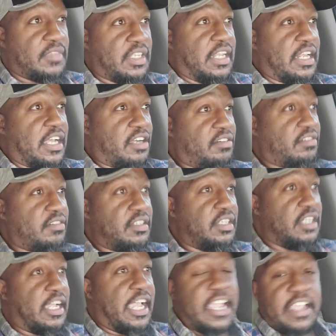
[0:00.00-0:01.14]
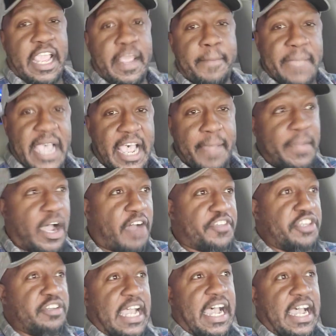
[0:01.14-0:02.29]
You know, he bad-mouthed
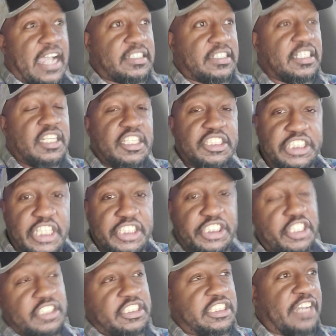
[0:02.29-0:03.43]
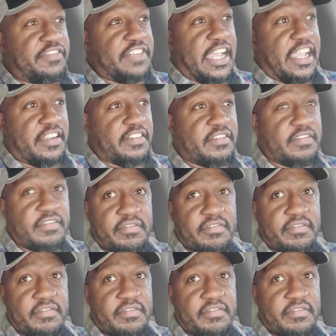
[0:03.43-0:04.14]
you guys, shut your stuff down.